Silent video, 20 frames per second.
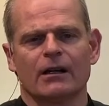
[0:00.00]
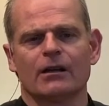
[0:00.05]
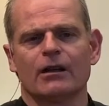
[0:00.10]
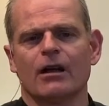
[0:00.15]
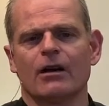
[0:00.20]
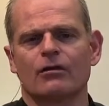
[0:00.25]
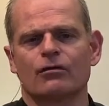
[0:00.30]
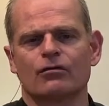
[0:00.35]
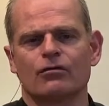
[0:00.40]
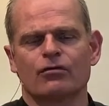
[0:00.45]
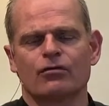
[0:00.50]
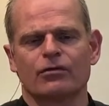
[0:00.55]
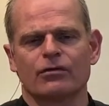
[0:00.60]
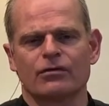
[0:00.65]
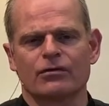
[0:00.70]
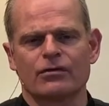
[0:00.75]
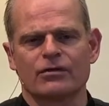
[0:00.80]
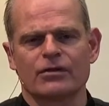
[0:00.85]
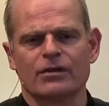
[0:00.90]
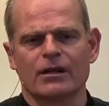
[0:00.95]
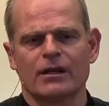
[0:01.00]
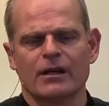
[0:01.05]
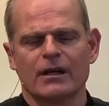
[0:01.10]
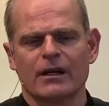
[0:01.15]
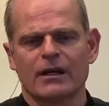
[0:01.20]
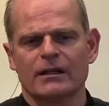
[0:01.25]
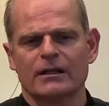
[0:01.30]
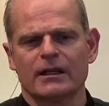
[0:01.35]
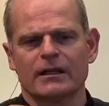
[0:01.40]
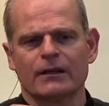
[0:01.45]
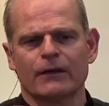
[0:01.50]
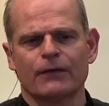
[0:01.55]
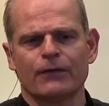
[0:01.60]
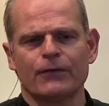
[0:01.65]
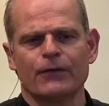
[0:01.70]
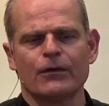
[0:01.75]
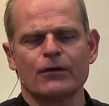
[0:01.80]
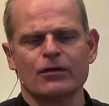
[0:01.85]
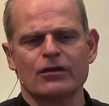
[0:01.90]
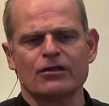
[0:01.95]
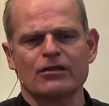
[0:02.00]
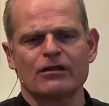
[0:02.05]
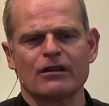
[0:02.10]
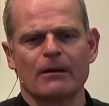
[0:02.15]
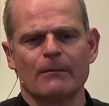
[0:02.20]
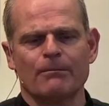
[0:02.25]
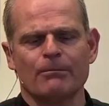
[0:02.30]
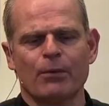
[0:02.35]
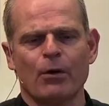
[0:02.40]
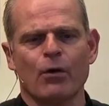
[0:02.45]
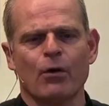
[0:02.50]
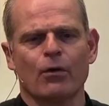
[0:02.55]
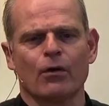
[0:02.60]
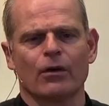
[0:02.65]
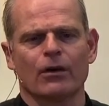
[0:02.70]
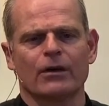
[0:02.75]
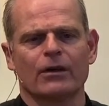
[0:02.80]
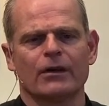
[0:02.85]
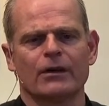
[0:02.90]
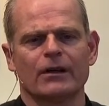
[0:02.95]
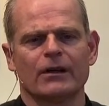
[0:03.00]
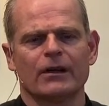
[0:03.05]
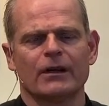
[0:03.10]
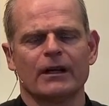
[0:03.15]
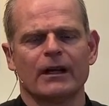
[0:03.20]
on a long cruise, that the first port